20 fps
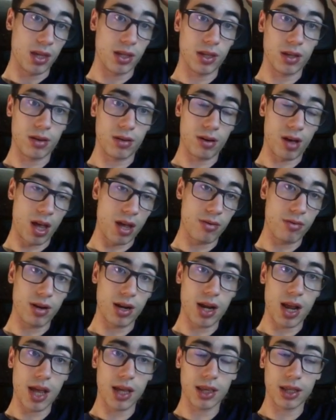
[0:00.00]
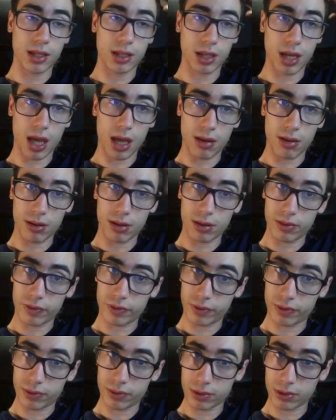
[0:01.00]
So I really like this game
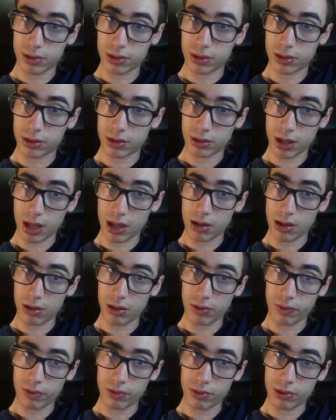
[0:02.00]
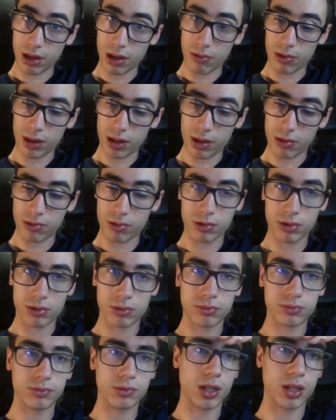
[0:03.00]
because okay, if you take with the rook
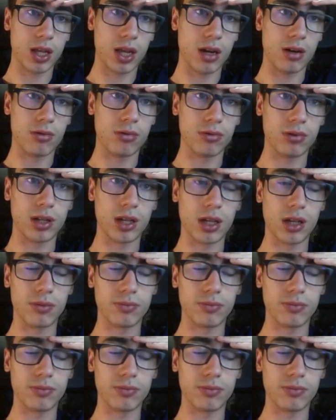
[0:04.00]
here,